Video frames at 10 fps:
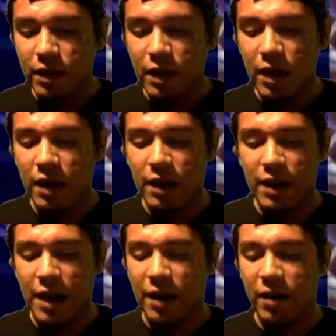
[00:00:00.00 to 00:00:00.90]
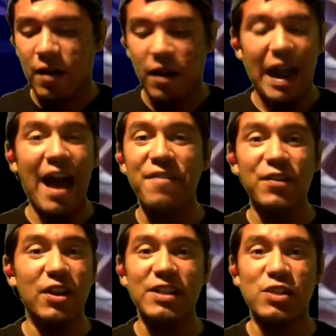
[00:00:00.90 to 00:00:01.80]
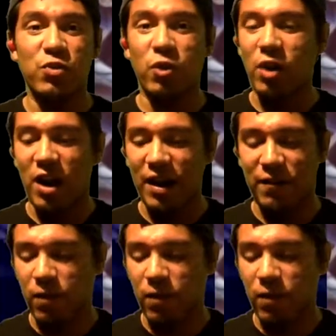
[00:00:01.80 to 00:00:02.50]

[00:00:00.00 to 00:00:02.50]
Yeah, I haven't done this for so long I